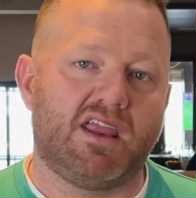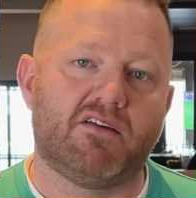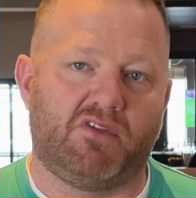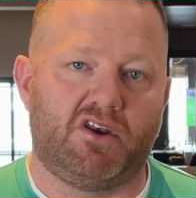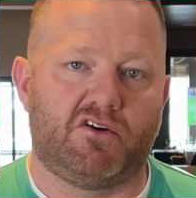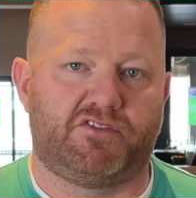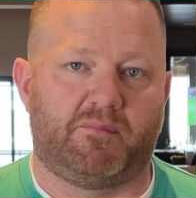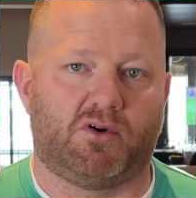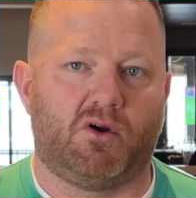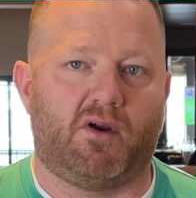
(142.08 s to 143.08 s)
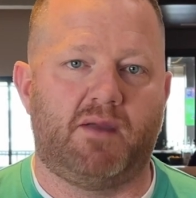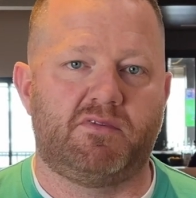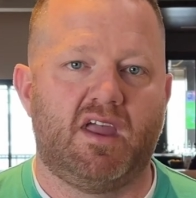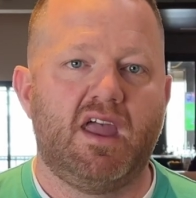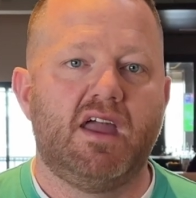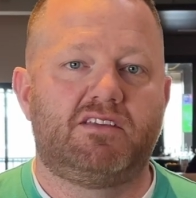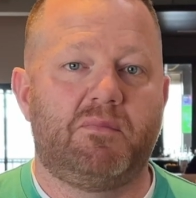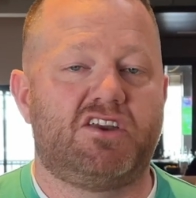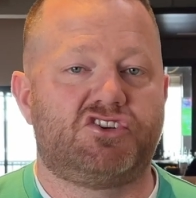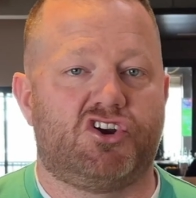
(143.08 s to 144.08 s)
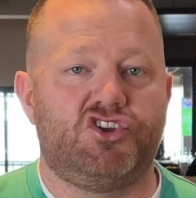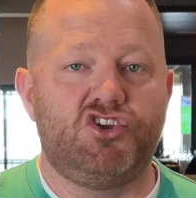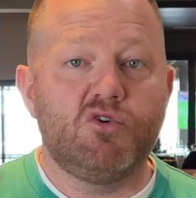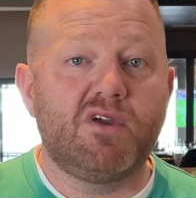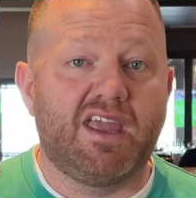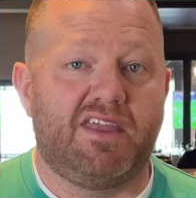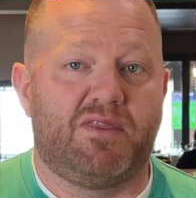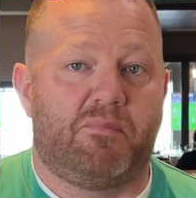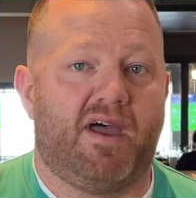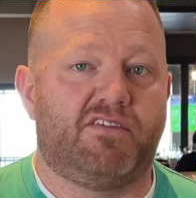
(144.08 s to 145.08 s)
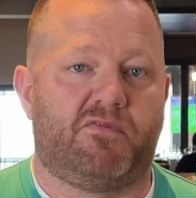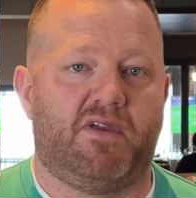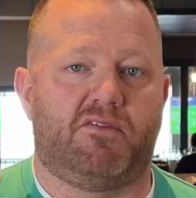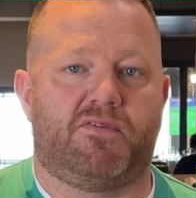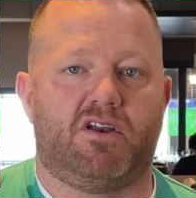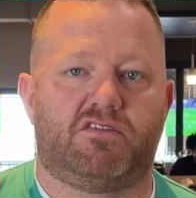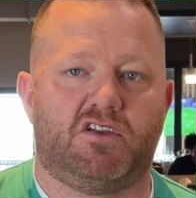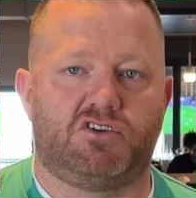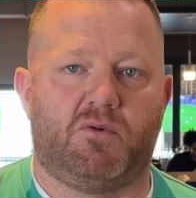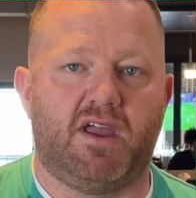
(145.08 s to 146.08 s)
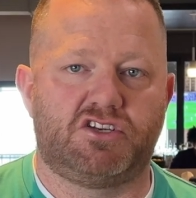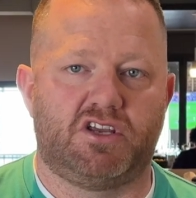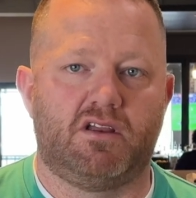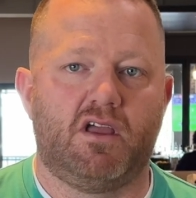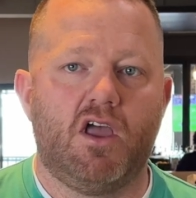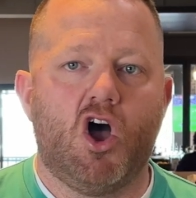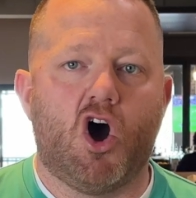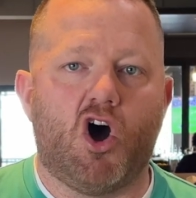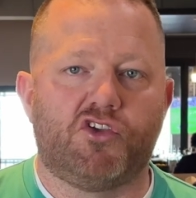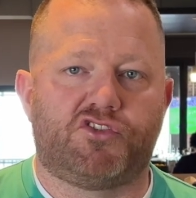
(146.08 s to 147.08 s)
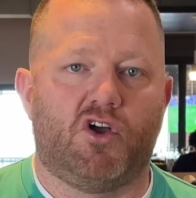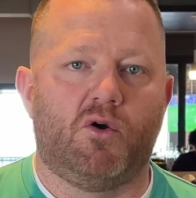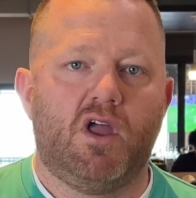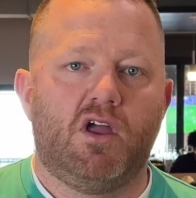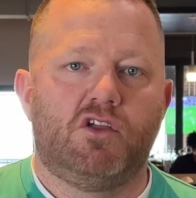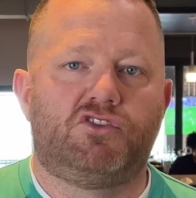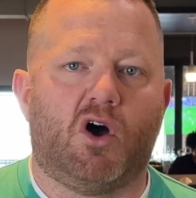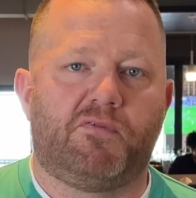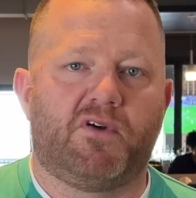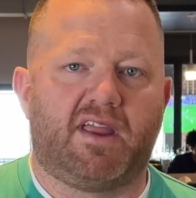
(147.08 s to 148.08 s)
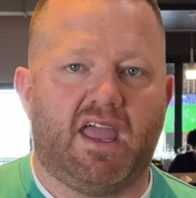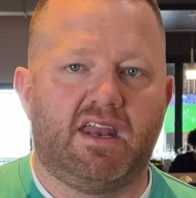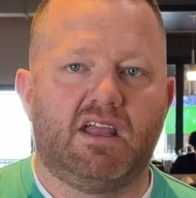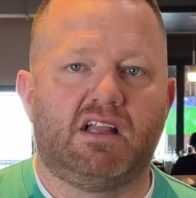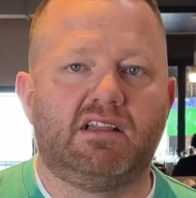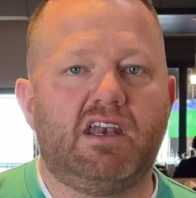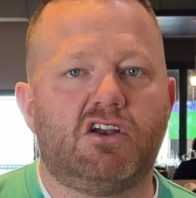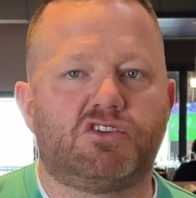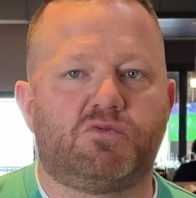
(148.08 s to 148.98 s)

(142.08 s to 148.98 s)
of lenders and programs to make sure you get the best fit for your situation. Also, don't forget, lenders